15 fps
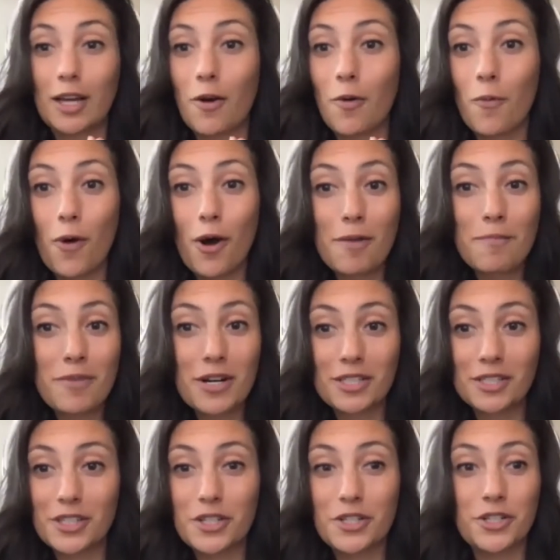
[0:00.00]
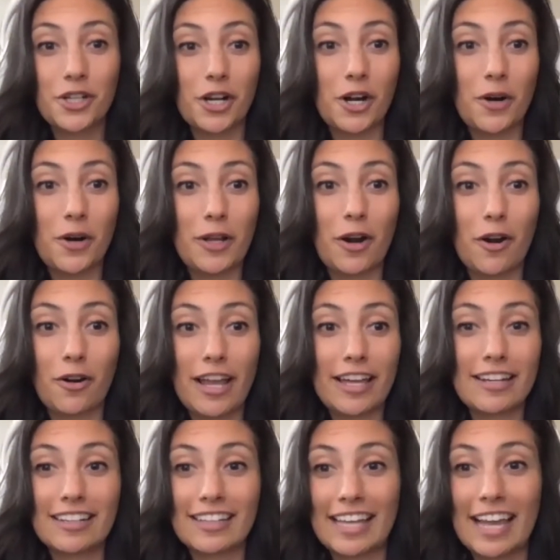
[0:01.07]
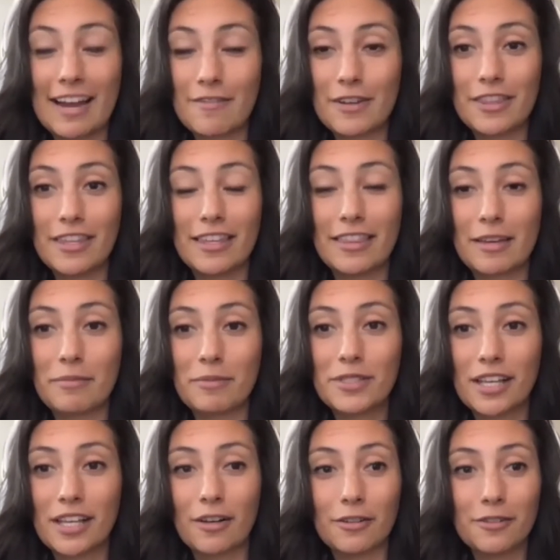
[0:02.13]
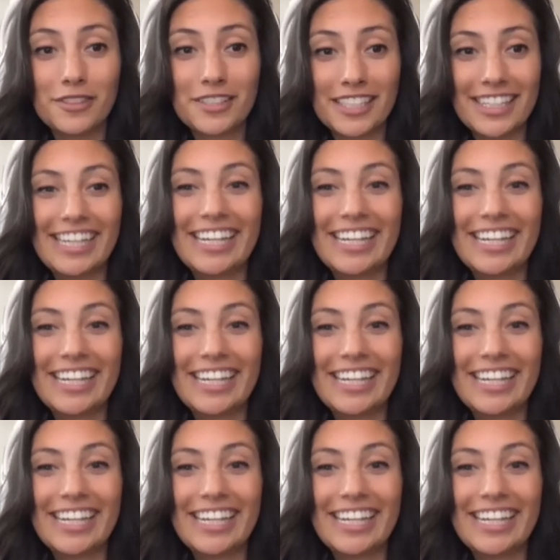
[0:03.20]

a one-person show and are handling everything themselves.